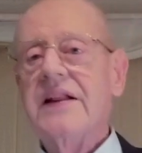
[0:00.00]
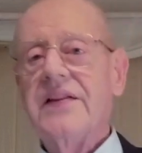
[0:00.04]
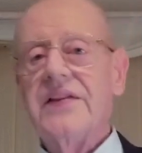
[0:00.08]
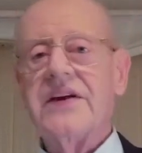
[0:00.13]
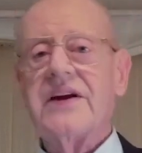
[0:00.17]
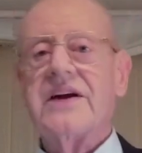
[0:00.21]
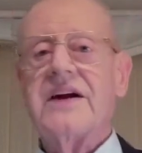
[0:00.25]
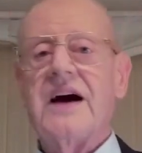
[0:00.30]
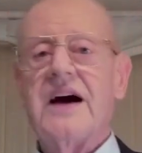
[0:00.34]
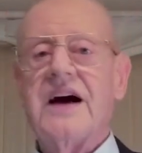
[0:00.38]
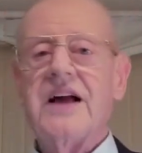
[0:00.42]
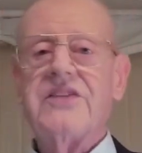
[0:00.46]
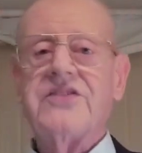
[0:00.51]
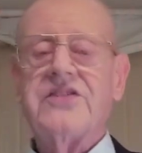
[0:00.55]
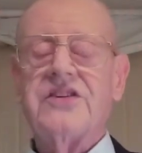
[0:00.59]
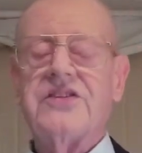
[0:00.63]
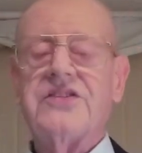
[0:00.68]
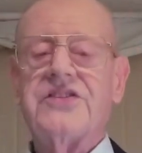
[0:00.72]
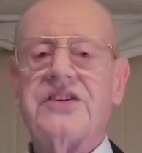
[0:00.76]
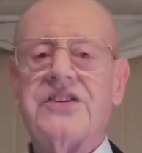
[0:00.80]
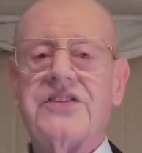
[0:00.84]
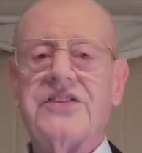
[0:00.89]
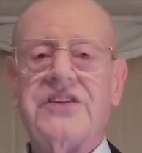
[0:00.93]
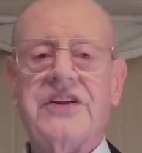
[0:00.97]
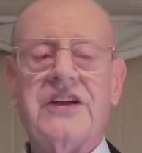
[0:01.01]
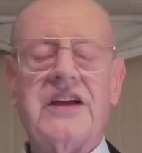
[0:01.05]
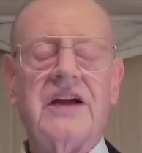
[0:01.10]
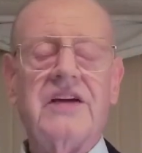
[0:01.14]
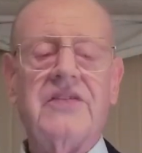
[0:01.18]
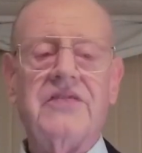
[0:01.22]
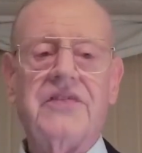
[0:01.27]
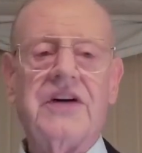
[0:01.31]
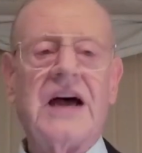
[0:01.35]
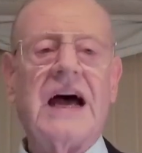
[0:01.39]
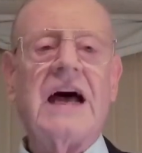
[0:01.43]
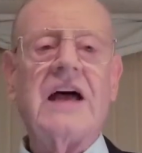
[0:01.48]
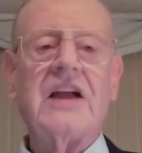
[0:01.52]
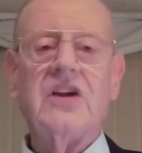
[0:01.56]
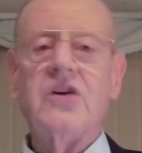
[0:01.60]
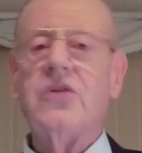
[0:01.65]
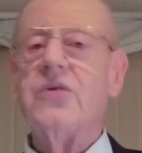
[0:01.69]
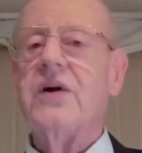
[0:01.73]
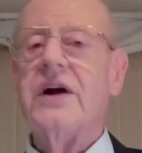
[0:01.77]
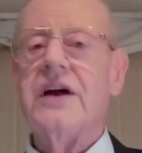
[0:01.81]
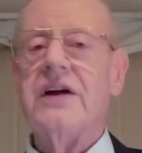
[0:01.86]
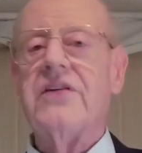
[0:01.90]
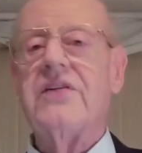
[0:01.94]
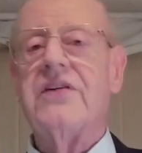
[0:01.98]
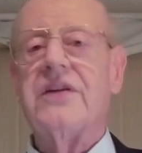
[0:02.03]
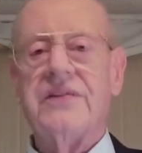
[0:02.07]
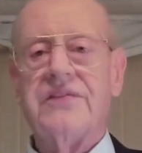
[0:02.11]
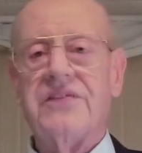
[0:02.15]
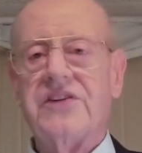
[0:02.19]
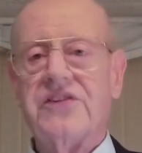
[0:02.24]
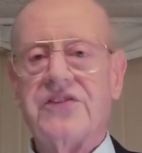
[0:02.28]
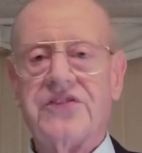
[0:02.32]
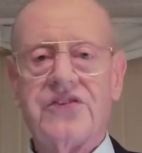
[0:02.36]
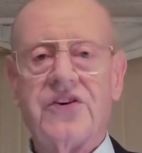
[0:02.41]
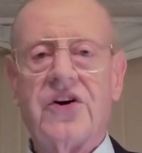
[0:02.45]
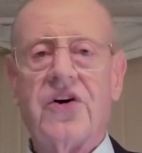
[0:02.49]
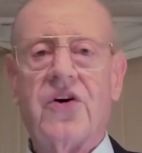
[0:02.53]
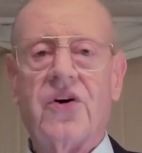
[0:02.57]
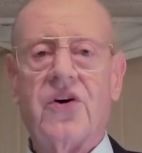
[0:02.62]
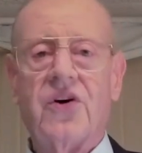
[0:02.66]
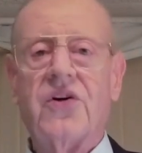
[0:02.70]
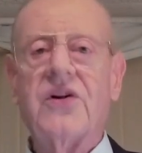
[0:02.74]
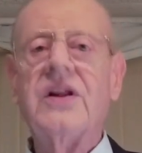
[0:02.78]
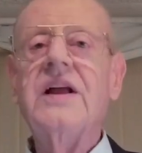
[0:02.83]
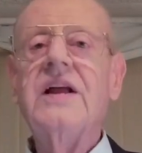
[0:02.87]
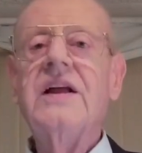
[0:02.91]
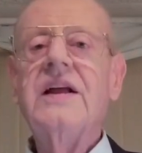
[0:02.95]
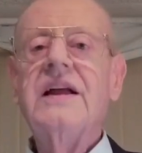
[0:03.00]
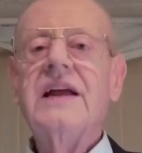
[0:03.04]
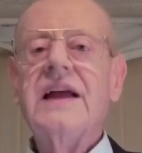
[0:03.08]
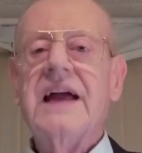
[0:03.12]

The conscience is the evaluator of the soul.